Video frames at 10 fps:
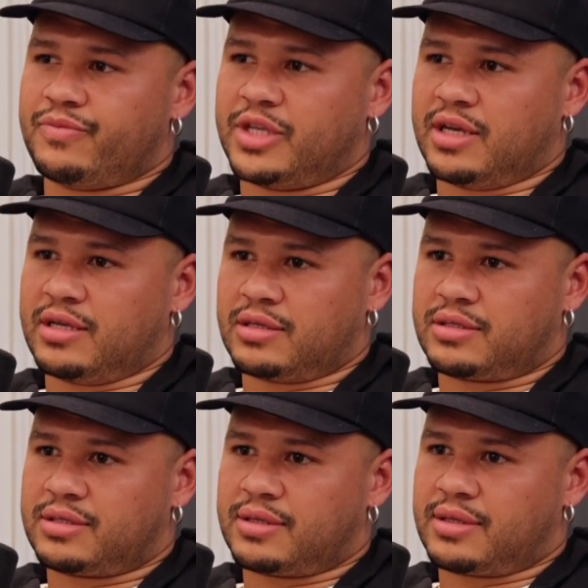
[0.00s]

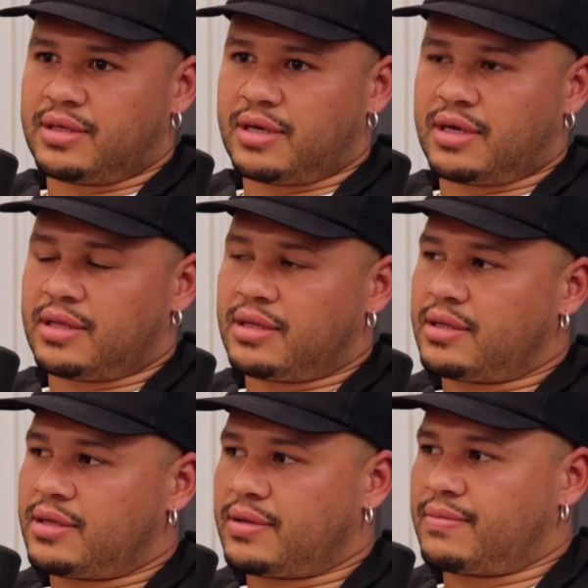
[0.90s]
does the
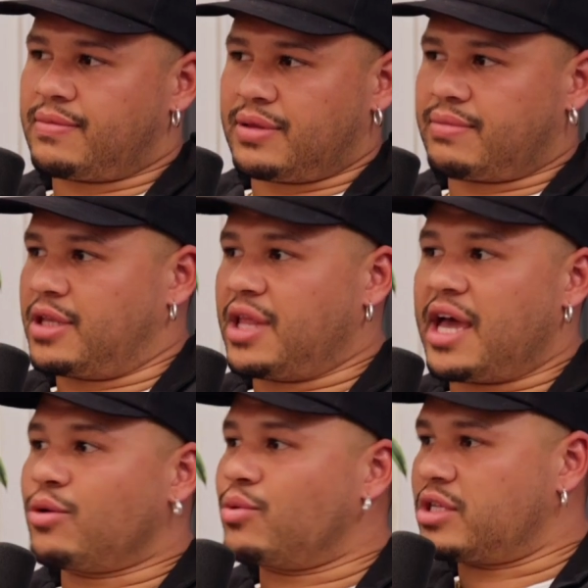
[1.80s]

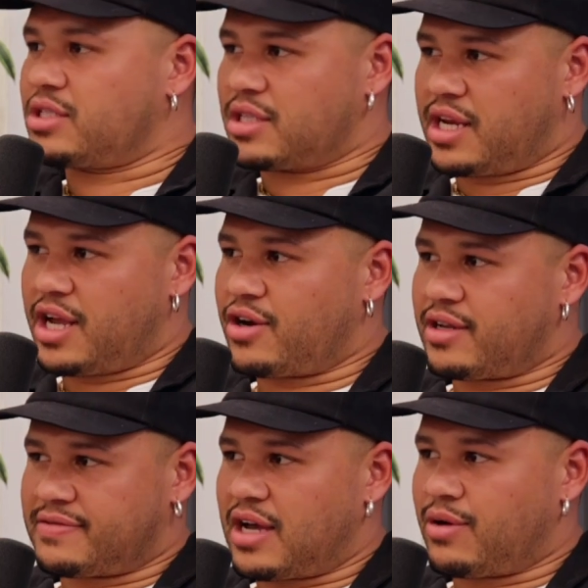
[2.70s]
language and the
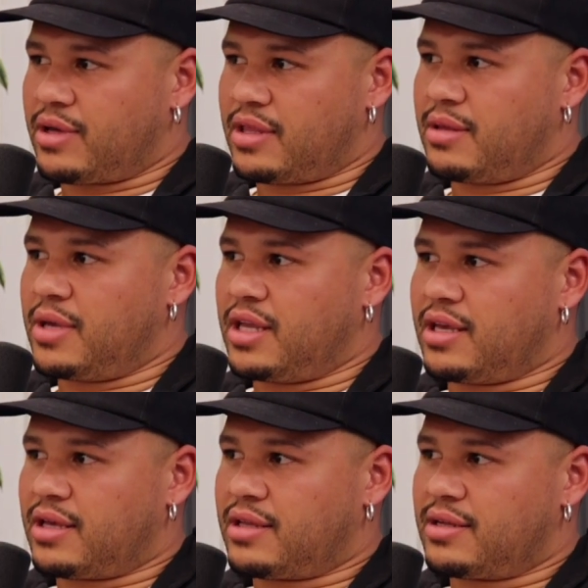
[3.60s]
narratives out in the
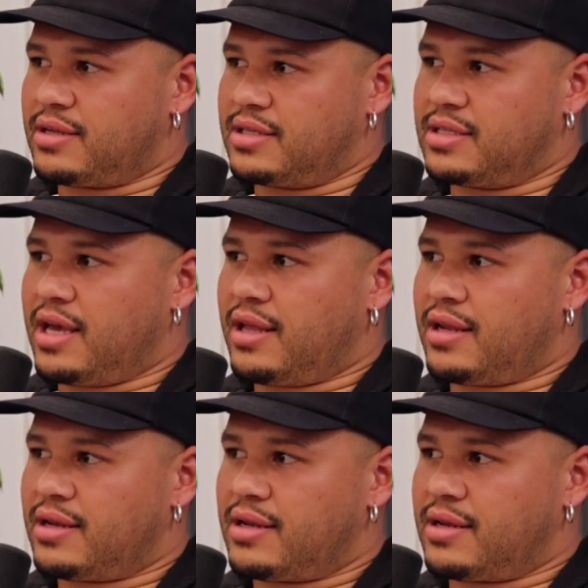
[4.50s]
media, does that
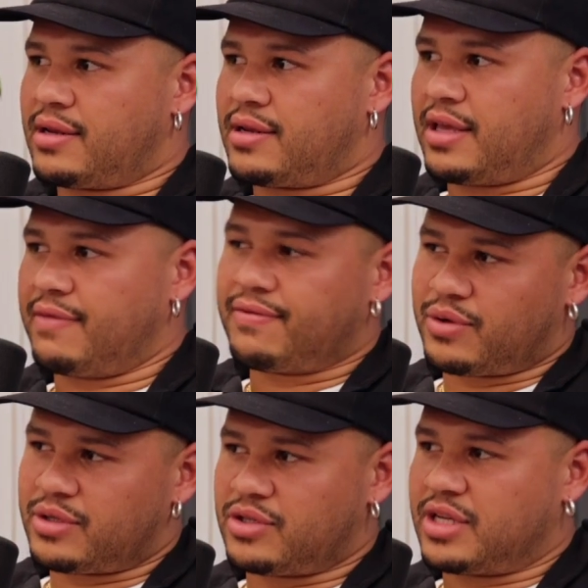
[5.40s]

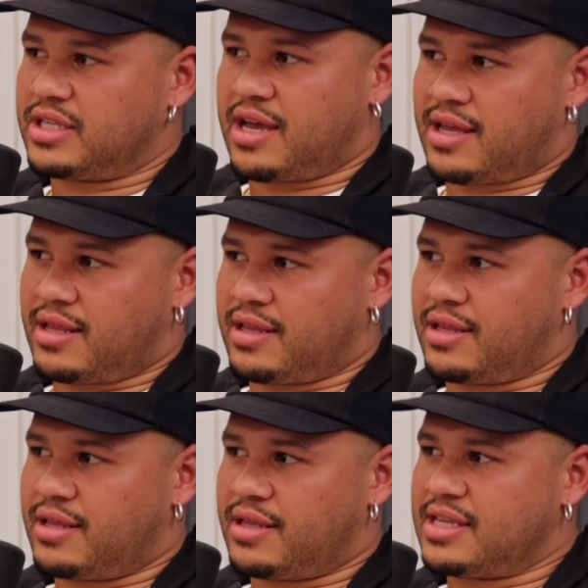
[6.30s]
influence you? Does
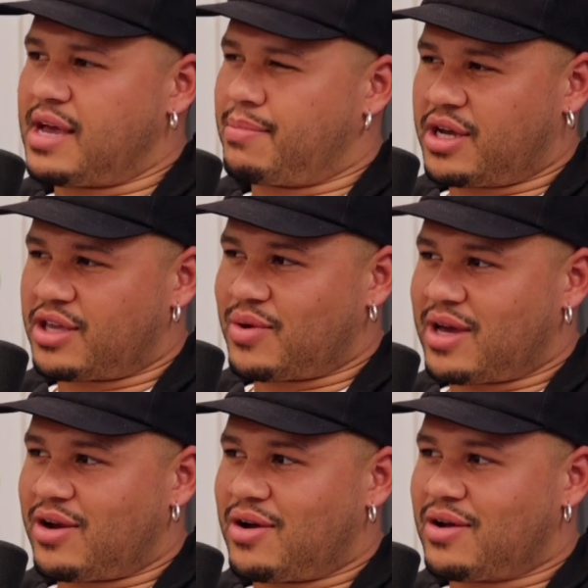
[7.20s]
that bug you
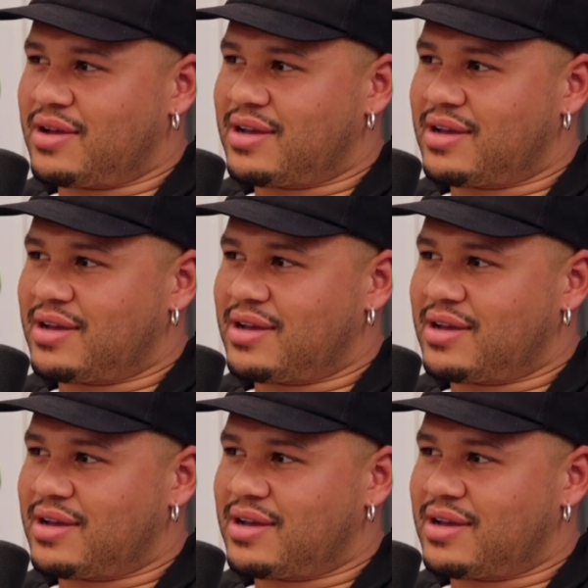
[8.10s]
at all?